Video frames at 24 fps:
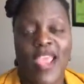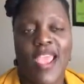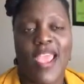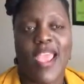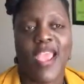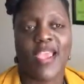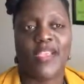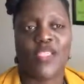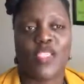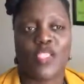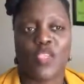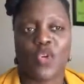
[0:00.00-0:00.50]

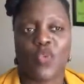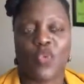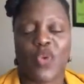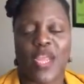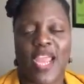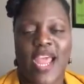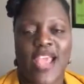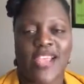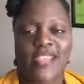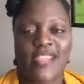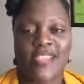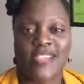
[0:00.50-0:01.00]
and so when
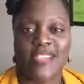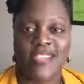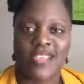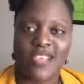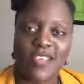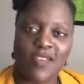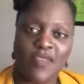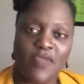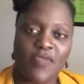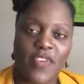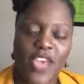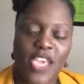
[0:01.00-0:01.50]
I
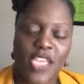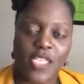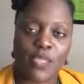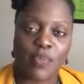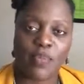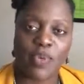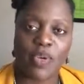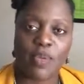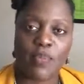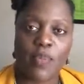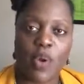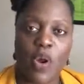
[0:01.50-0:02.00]
see
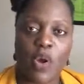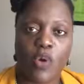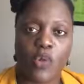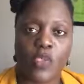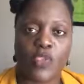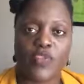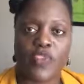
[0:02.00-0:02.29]
Facebook posts